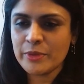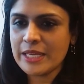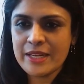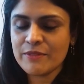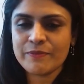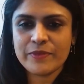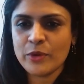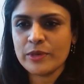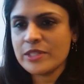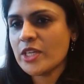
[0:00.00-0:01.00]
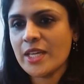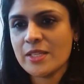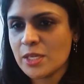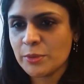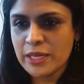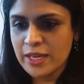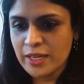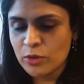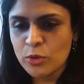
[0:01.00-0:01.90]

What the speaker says: getting, or chickens that were getting